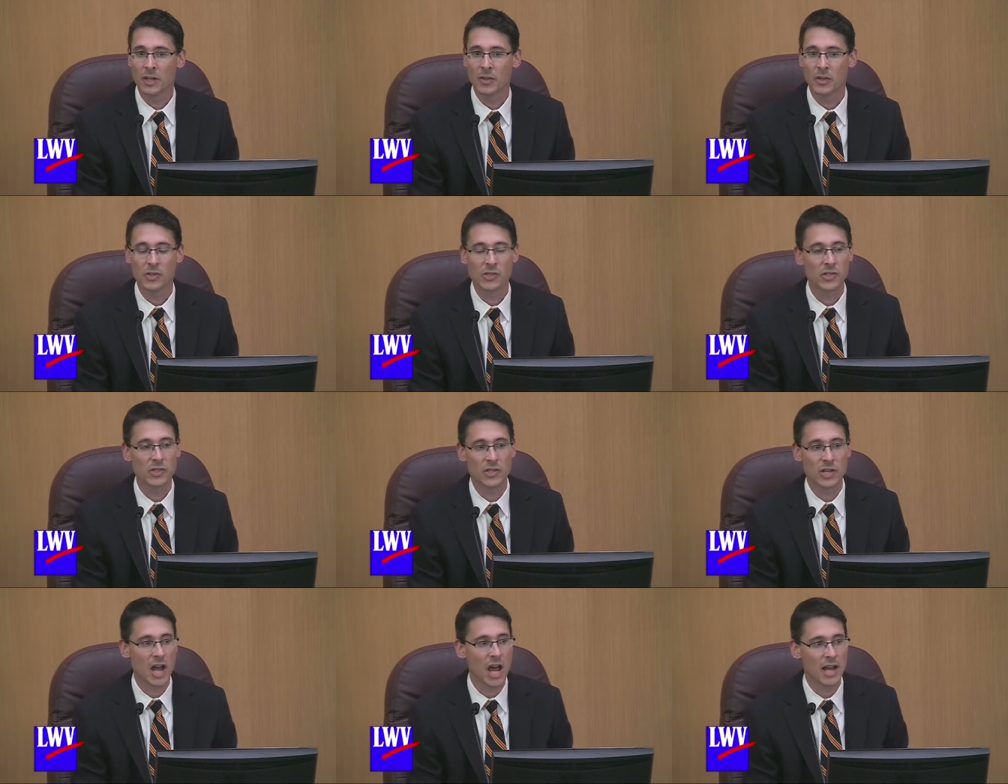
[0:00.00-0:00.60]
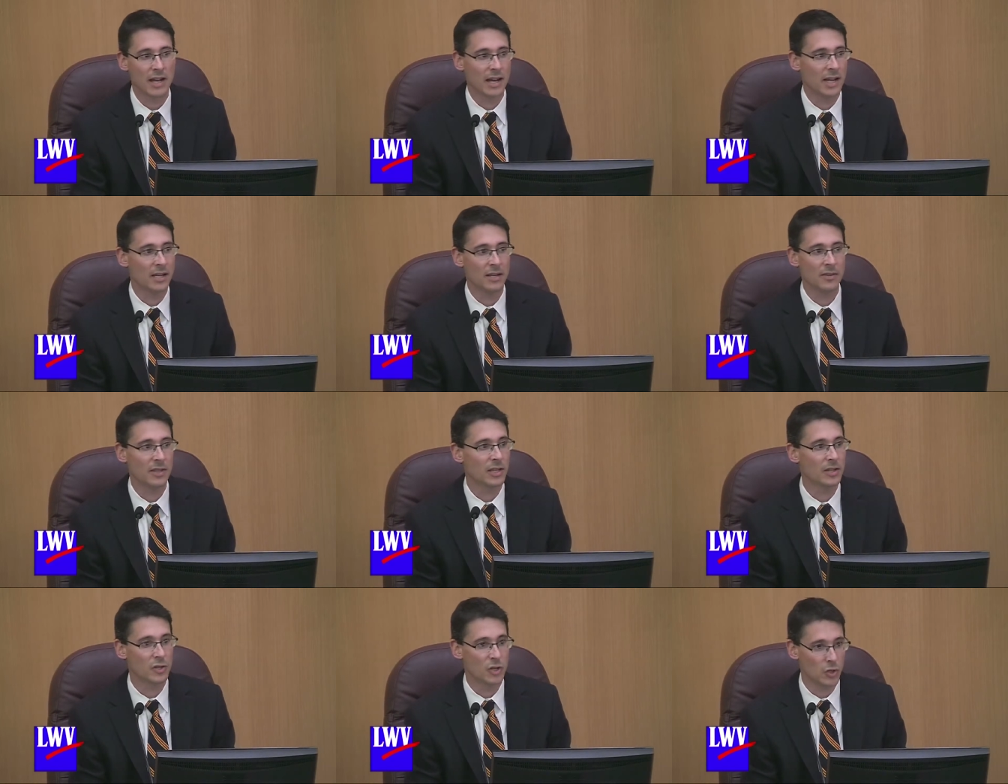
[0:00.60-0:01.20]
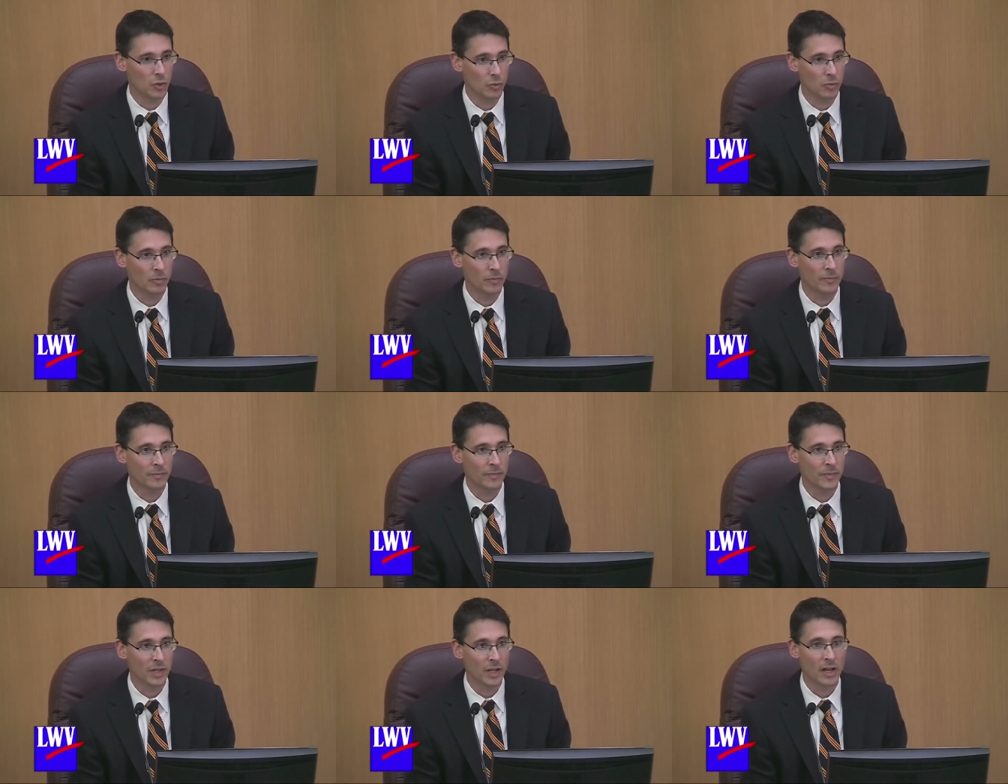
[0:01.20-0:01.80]
This is not anything new.
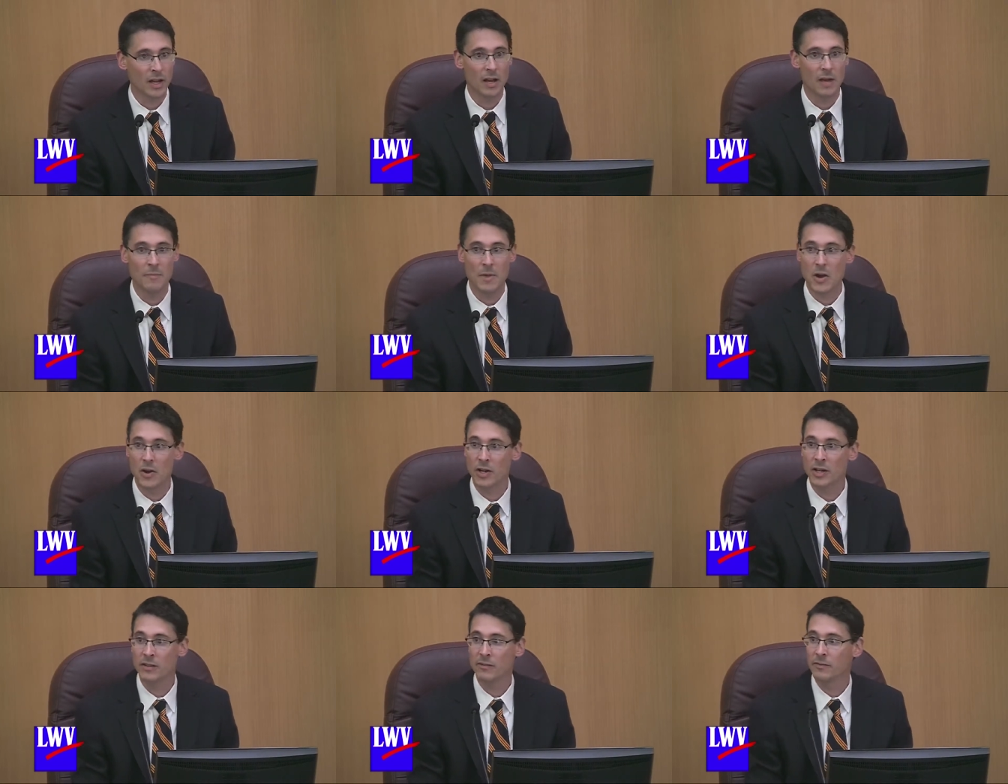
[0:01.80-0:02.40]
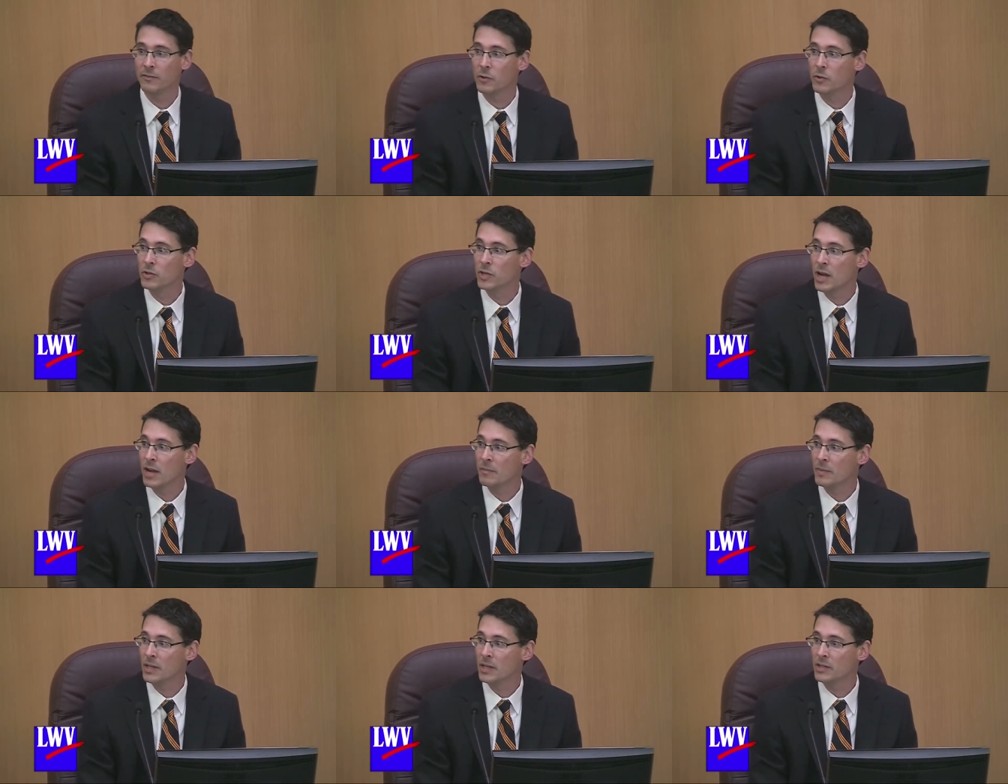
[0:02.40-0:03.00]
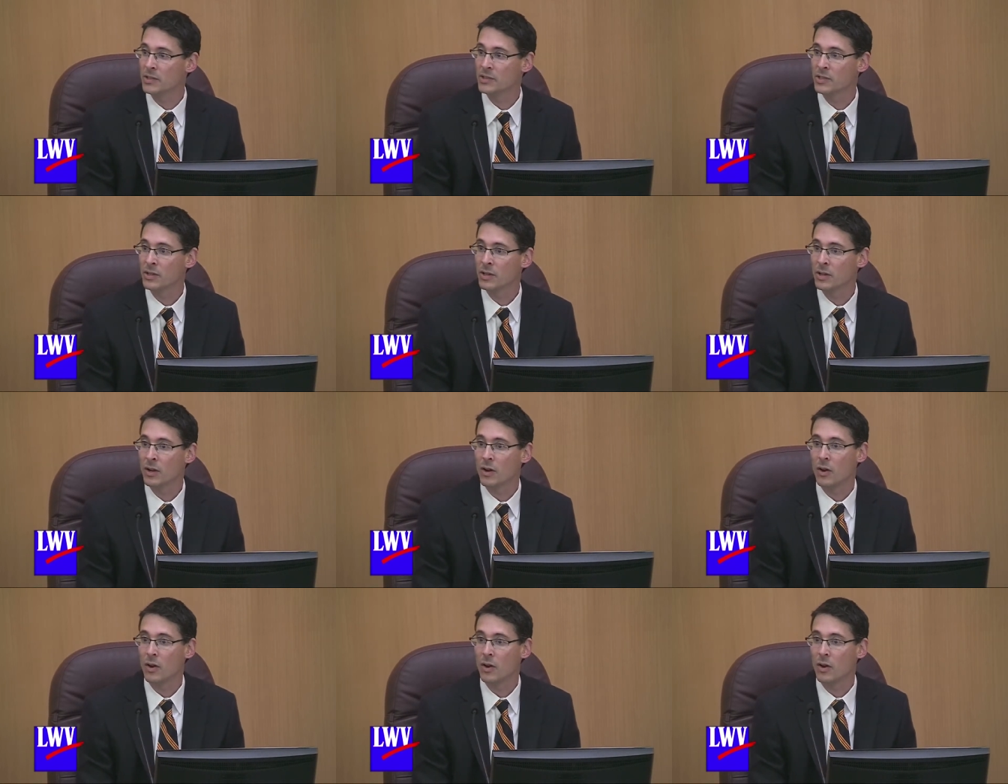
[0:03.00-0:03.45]
American food companies